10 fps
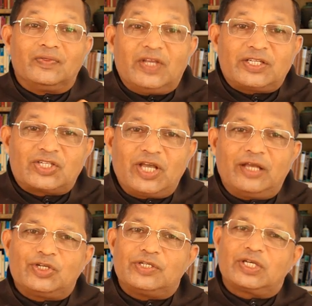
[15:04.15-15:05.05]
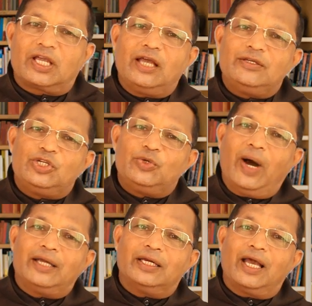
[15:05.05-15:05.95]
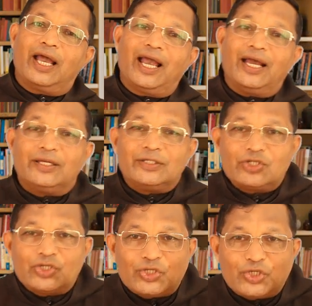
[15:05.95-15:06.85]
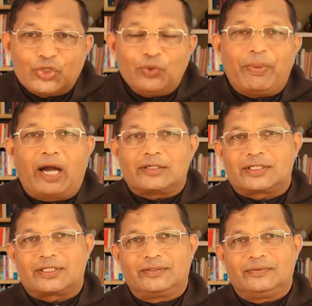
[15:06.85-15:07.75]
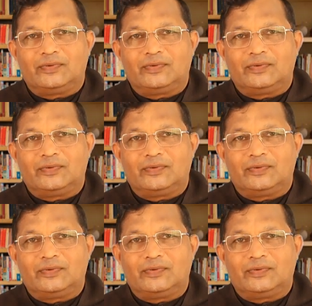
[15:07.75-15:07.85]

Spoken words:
This stage is again divided in two parts,